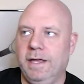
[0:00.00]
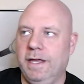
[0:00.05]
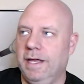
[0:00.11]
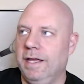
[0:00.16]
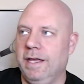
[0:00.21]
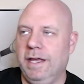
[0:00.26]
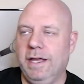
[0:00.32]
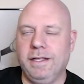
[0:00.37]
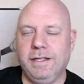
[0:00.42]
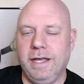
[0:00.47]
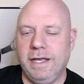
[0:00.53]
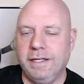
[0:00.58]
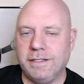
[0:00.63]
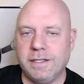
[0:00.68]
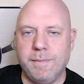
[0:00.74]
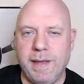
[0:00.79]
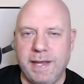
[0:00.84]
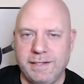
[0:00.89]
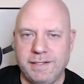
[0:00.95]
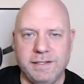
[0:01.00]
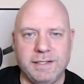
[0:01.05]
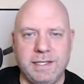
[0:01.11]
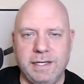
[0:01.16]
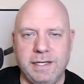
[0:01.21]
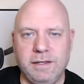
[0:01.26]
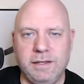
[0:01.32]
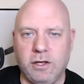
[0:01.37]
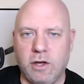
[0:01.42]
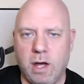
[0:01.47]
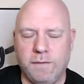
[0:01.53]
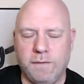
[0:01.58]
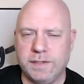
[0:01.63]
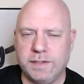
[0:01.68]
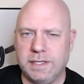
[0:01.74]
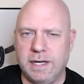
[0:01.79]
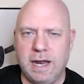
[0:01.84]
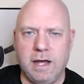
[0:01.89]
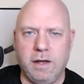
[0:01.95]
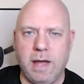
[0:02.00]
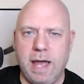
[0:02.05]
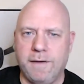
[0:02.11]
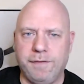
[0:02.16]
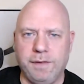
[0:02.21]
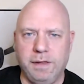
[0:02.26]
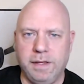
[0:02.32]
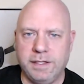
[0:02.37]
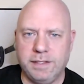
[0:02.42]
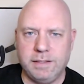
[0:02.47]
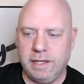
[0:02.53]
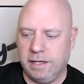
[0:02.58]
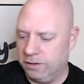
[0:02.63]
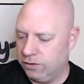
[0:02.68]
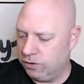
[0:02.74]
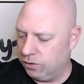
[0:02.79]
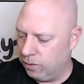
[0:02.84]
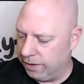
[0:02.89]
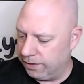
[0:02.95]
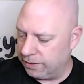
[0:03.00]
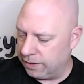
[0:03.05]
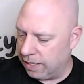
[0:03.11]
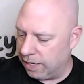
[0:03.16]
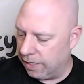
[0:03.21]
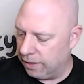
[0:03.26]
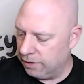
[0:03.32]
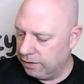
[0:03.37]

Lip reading: it's amazing seeing the golfers and how effortless their swings are.